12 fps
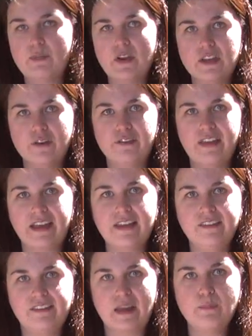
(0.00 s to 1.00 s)
put your
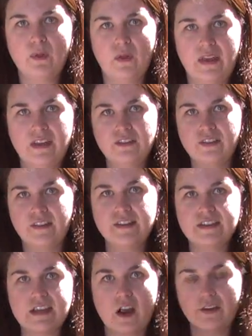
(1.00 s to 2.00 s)
second sample into the
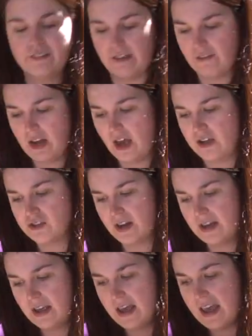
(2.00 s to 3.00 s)

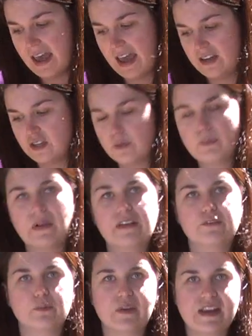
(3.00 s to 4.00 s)
DR700 and you
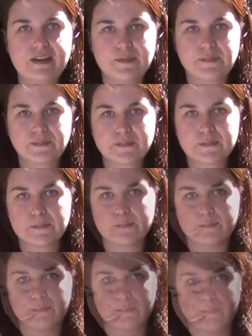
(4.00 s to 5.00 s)
press read.
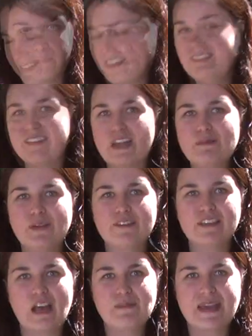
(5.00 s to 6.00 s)
This sample
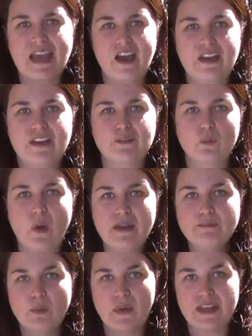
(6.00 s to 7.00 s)
is coming out as
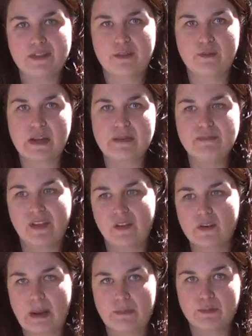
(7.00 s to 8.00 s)
1.3
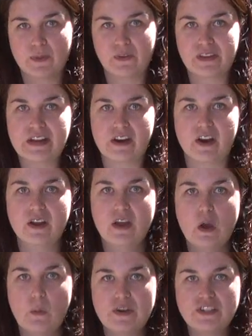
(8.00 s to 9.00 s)
milligrams per liter,
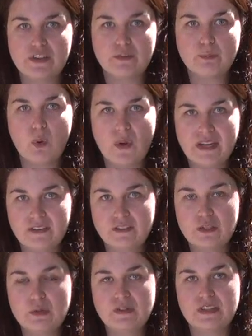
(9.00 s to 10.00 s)
which is
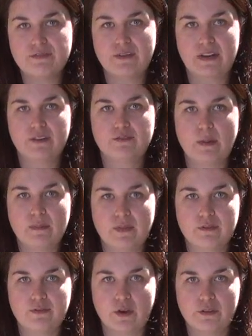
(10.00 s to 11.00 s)
0.2 different from
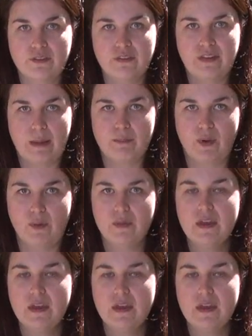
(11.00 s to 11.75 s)
the first sample.